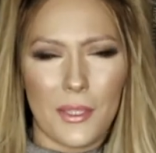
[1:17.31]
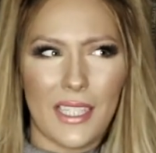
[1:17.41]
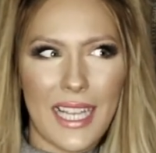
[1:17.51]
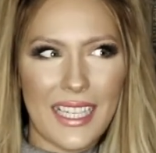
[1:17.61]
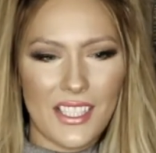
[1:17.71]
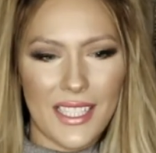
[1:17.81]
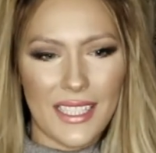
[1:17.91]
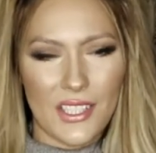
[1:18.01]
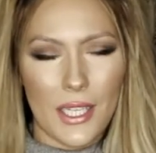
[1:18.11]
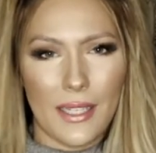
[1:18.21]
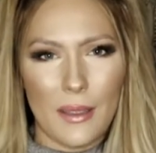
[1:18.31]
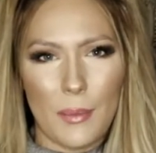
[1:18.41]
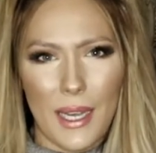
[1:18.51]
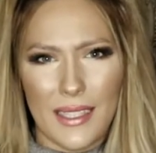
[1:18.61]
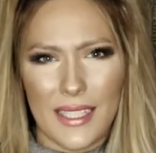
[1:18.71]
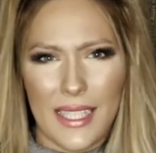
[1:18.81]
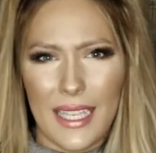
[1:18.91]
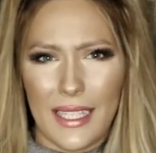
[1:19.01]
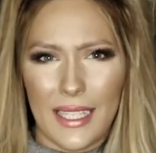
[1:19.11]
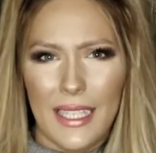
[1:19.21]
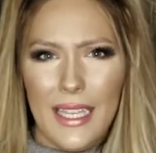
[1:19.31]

And I actually had to check the box again, like,